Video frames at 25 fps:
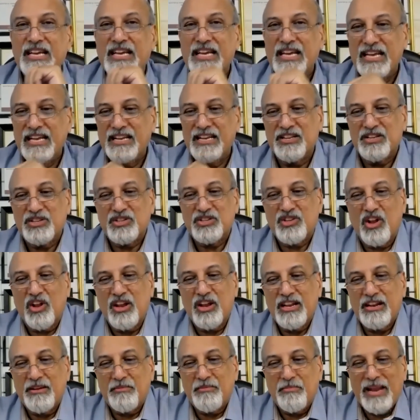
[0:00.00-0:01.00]
in the
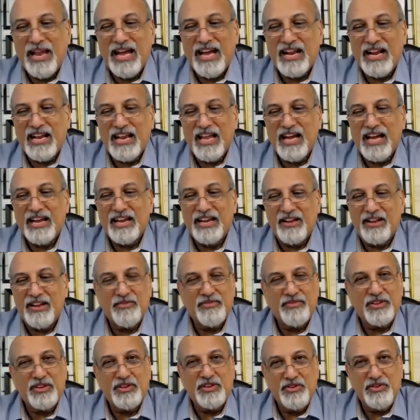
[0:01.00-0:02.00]
solid black line
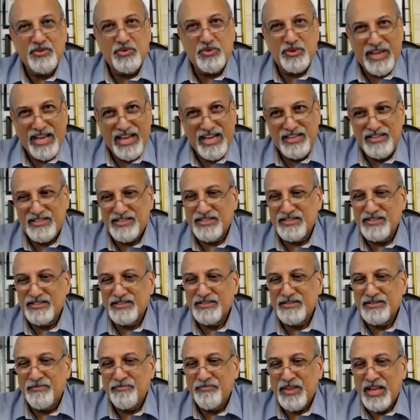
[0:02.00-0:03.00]
of the new
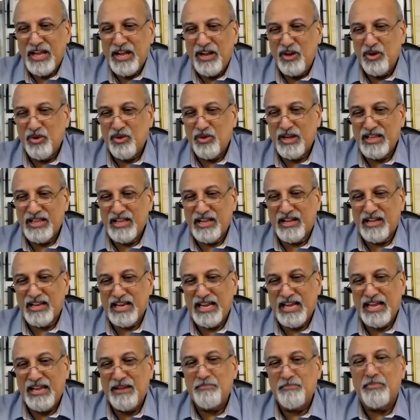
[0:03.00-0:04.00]
cases. Look at the
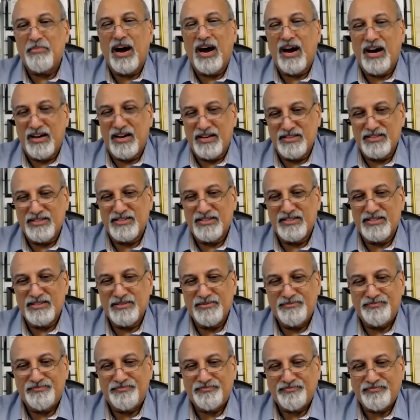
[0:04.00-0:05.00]
gray bars.
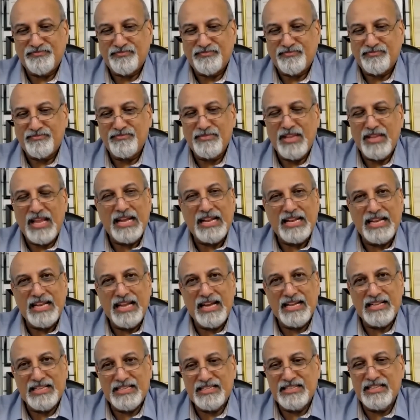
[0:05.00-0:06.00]

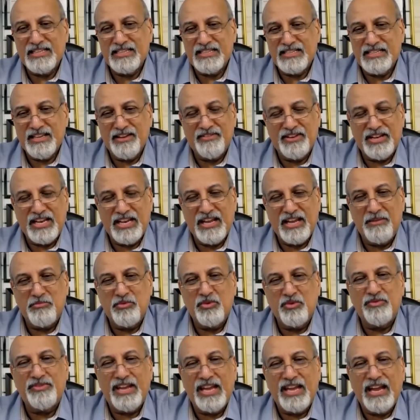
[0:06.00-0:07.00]
That's the 7-day
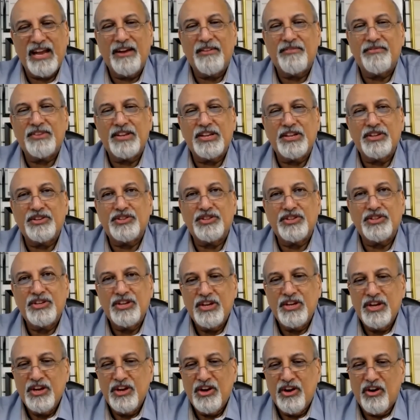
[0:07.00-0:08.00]
moving average
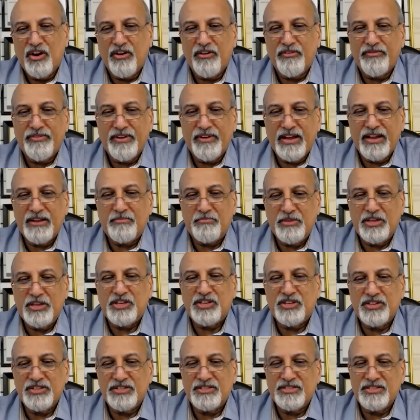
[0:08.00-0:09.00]
of
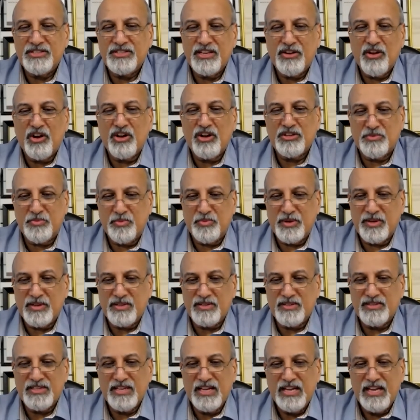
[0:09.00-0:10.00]
admissions at
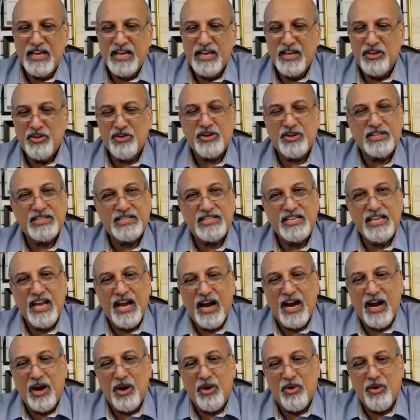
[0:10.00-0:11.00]
hospitals. You can see
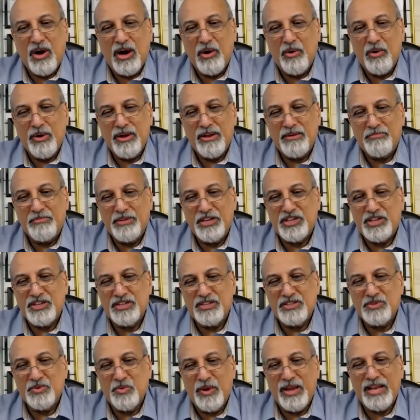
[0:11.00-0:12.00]
how our
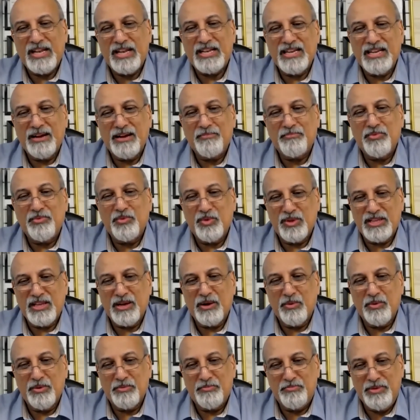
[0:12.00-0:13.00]
admissions went up with
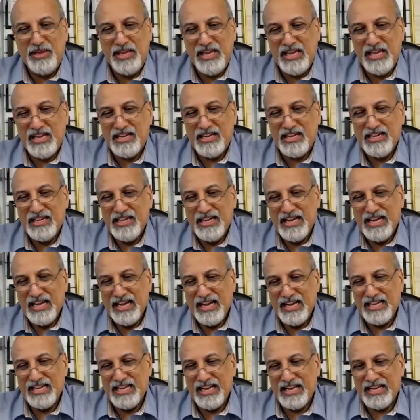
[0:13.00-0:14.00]
our peak
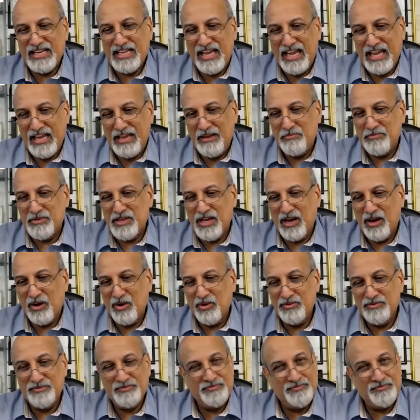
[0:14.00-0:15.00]
and then came
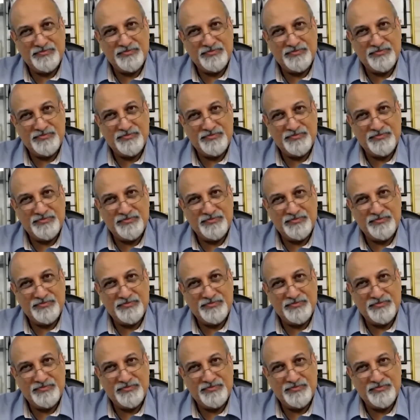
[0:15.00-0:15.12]
down